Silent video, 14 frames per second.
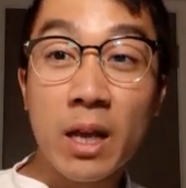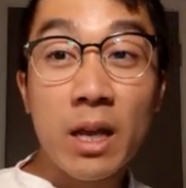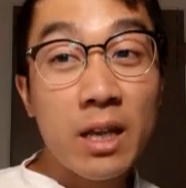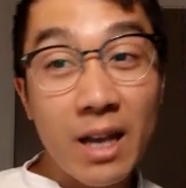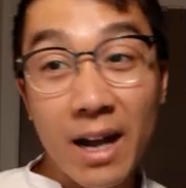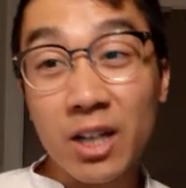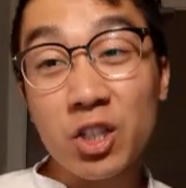
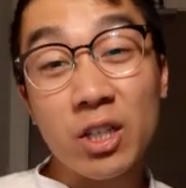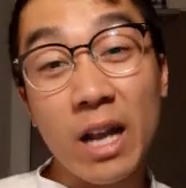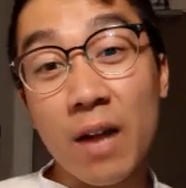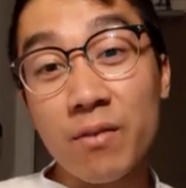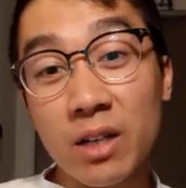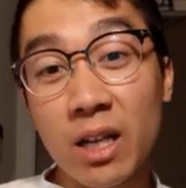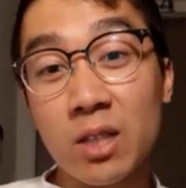he
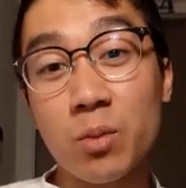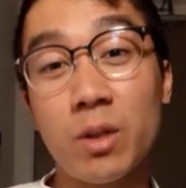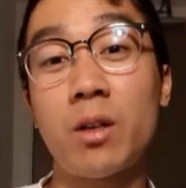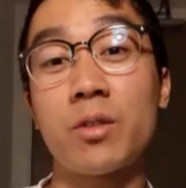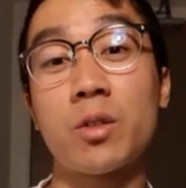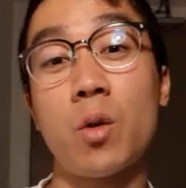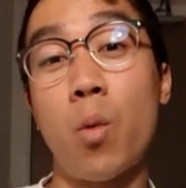actually advocates what
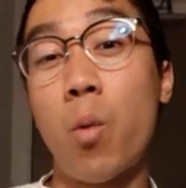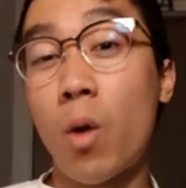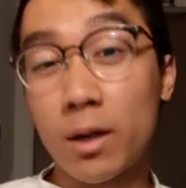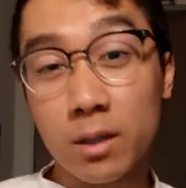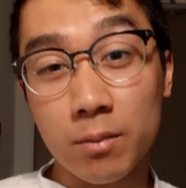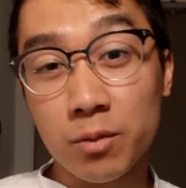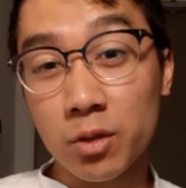he calls
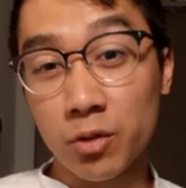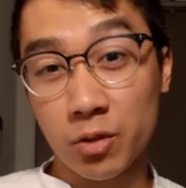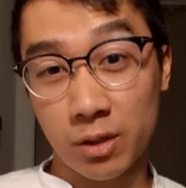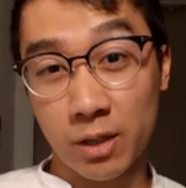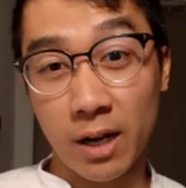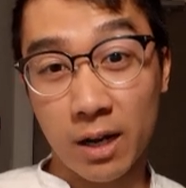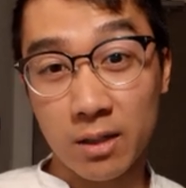quantum
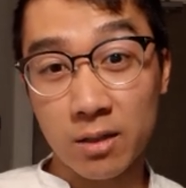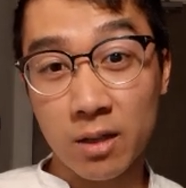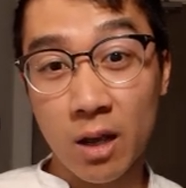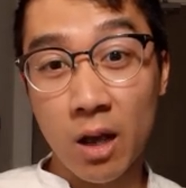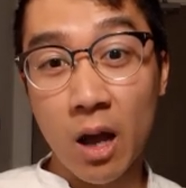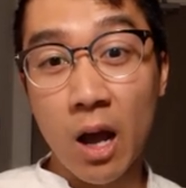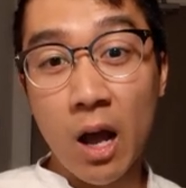social science.
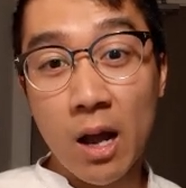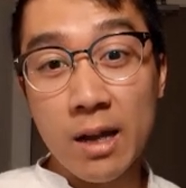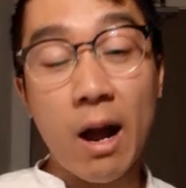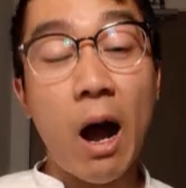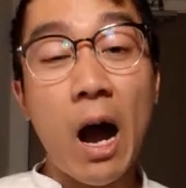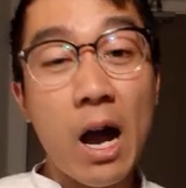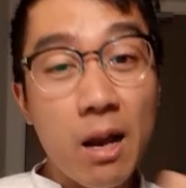
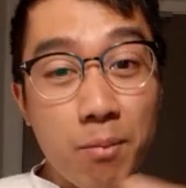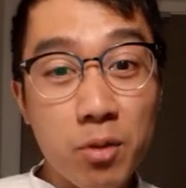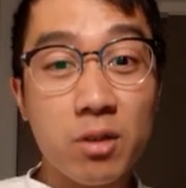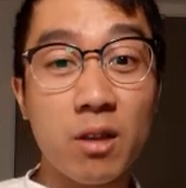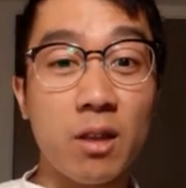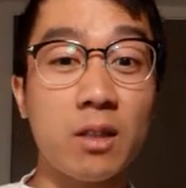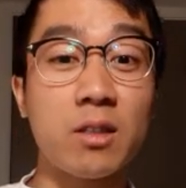Now, I
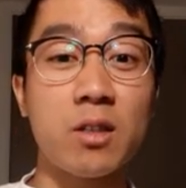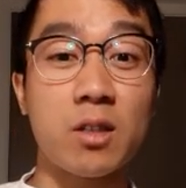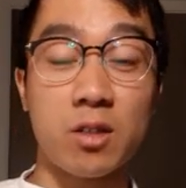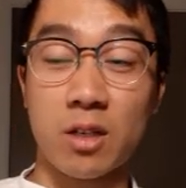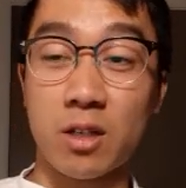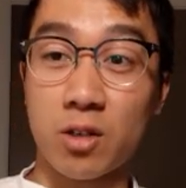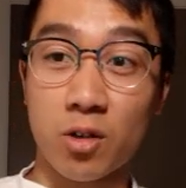personally think this
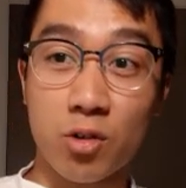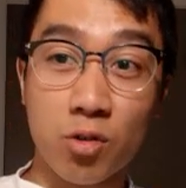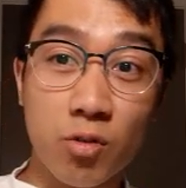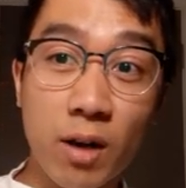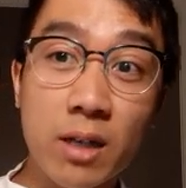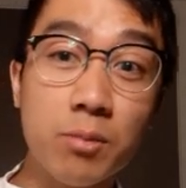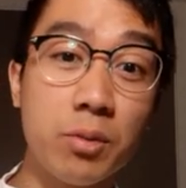is an
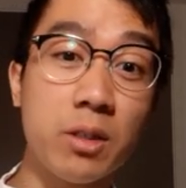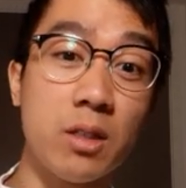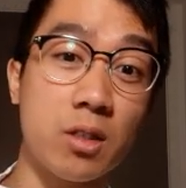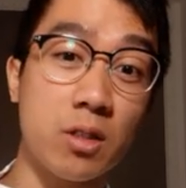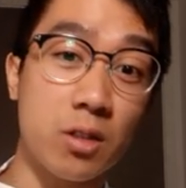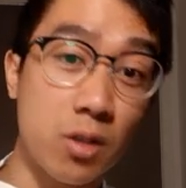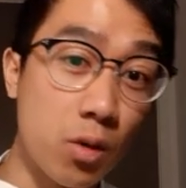incredibly
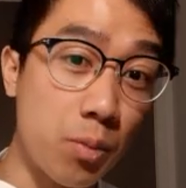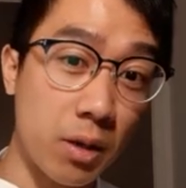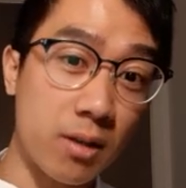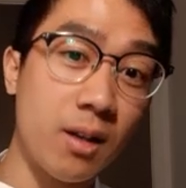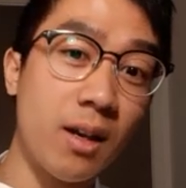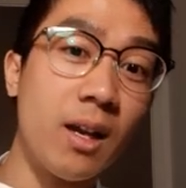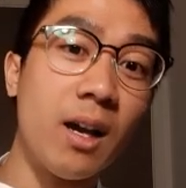
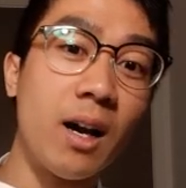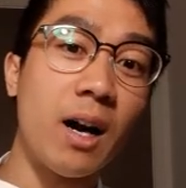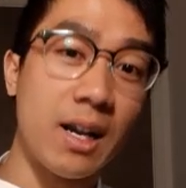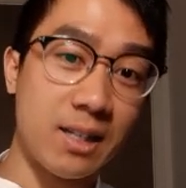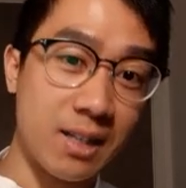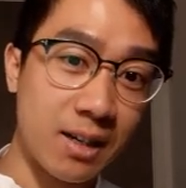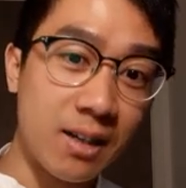stupid
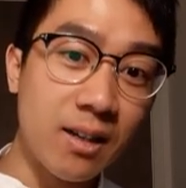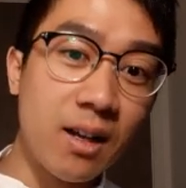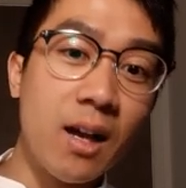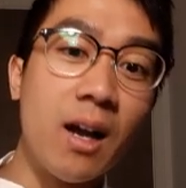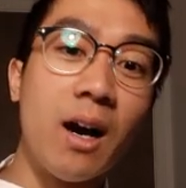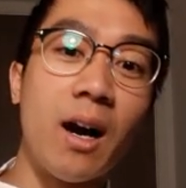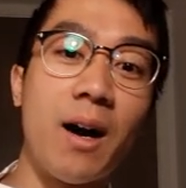idea,
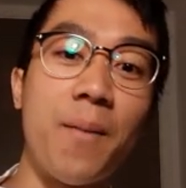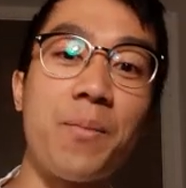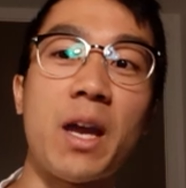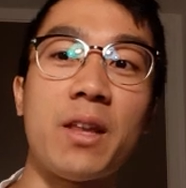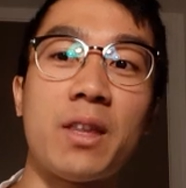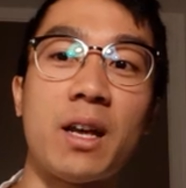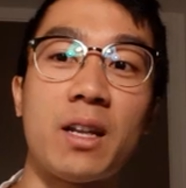
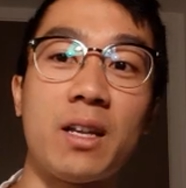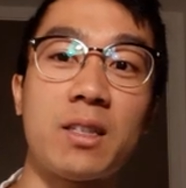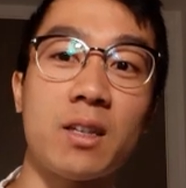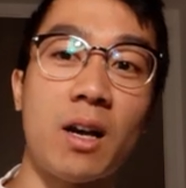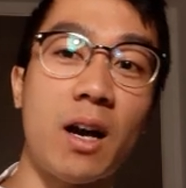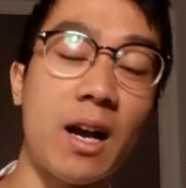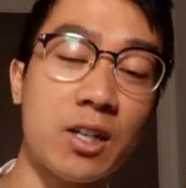and that
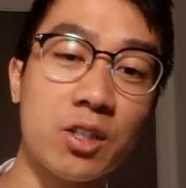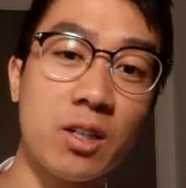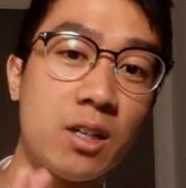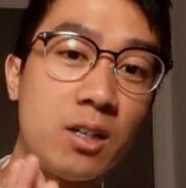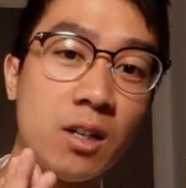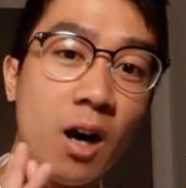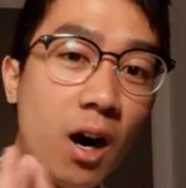it's
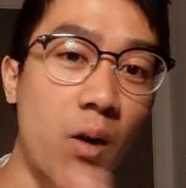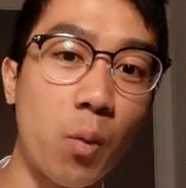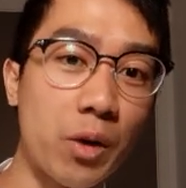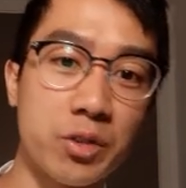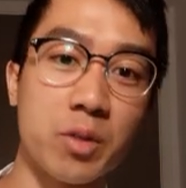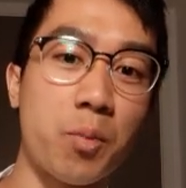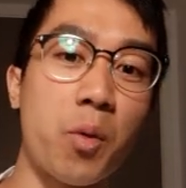actually not
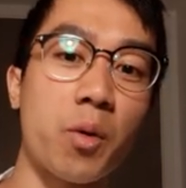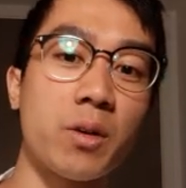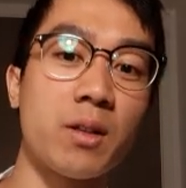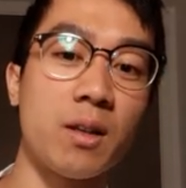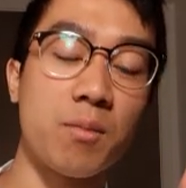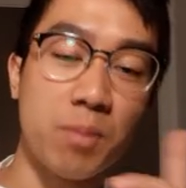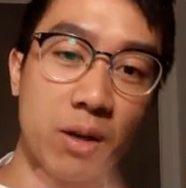well
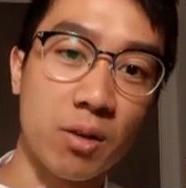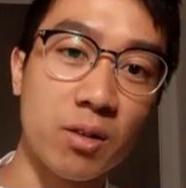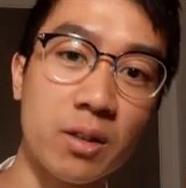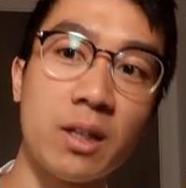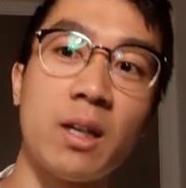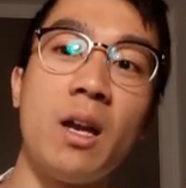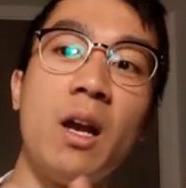supported
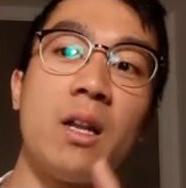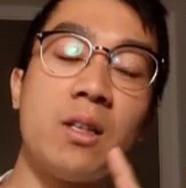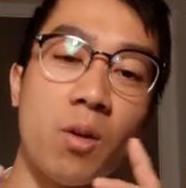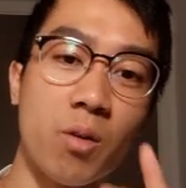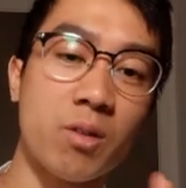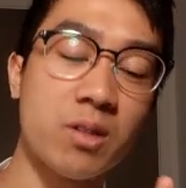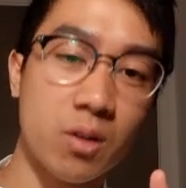empirically,
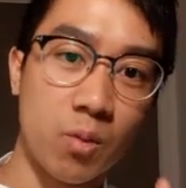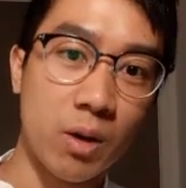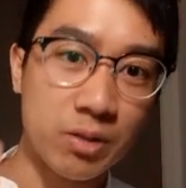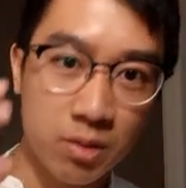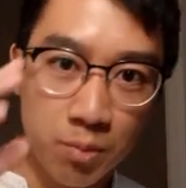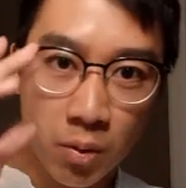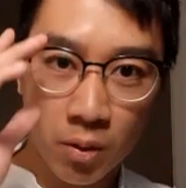nor is it
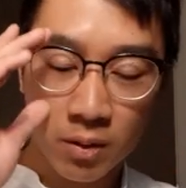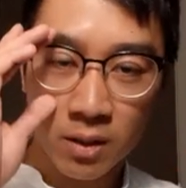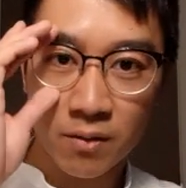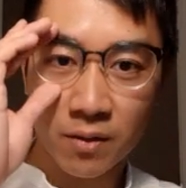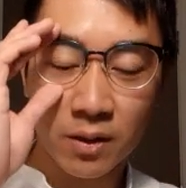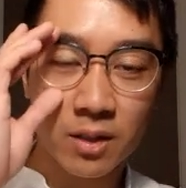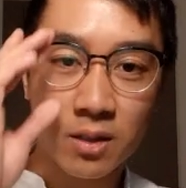well
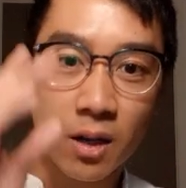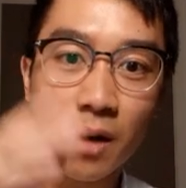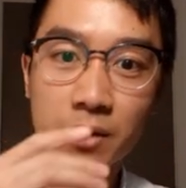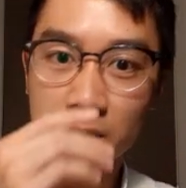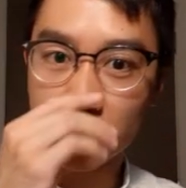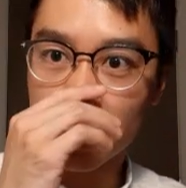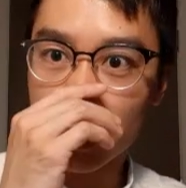supported
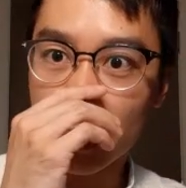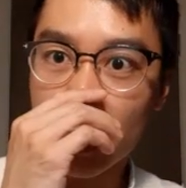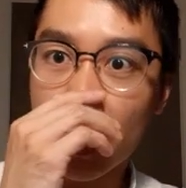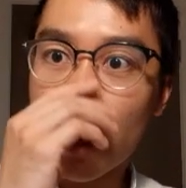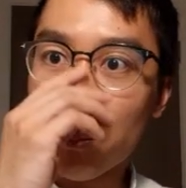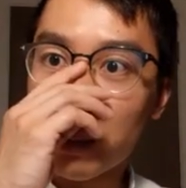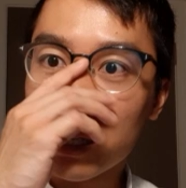philosophically.
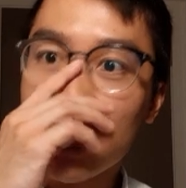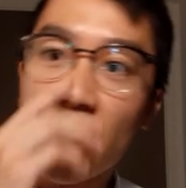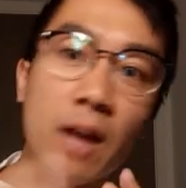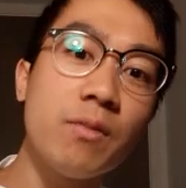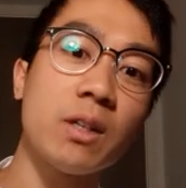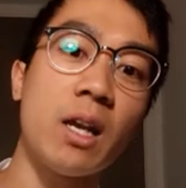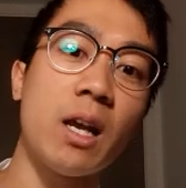But he
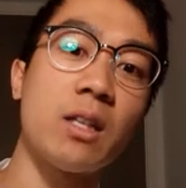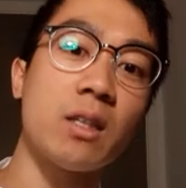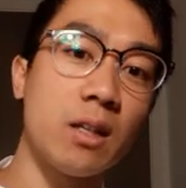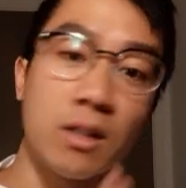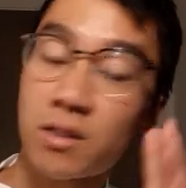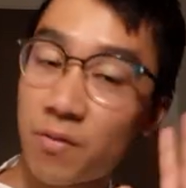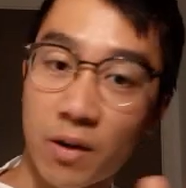advocates,
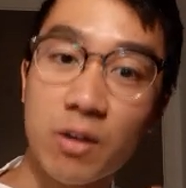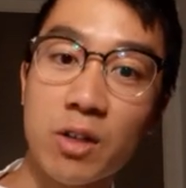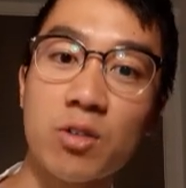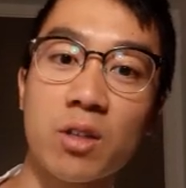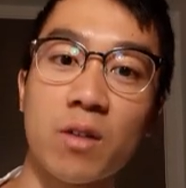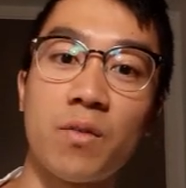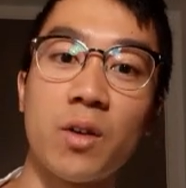and it's a very
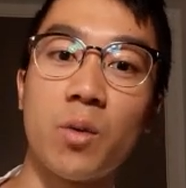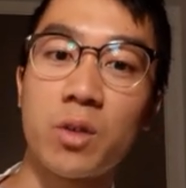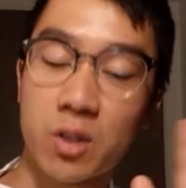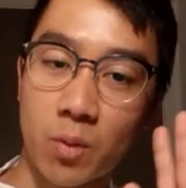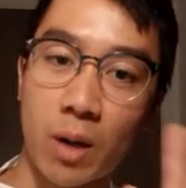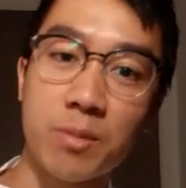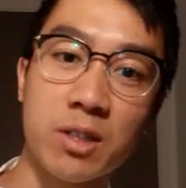interesting view,
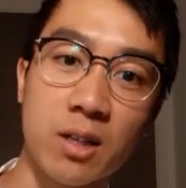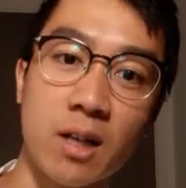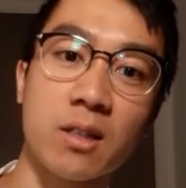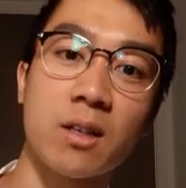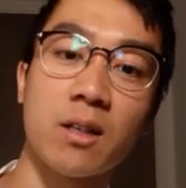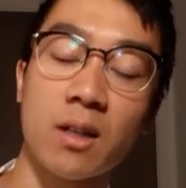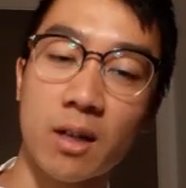which is why I'm
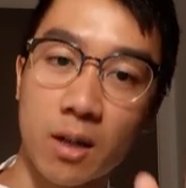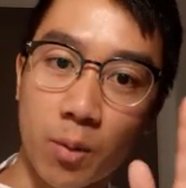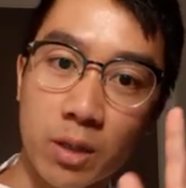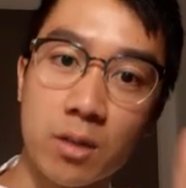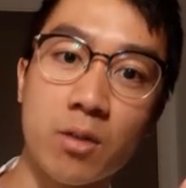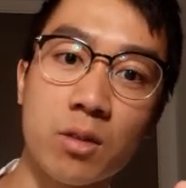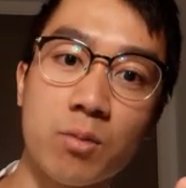discussing it, and I
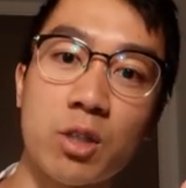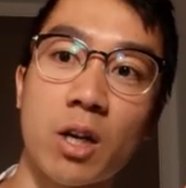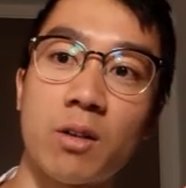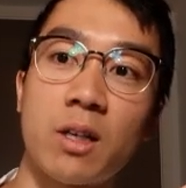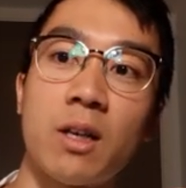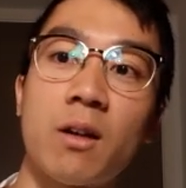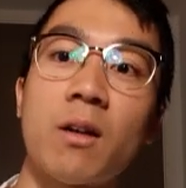want to do some
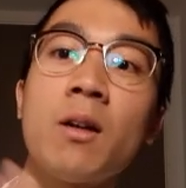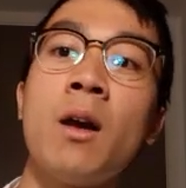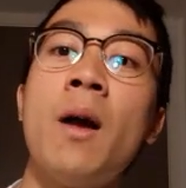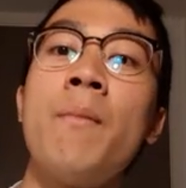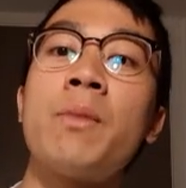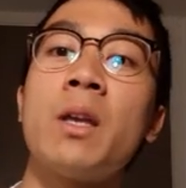charity here.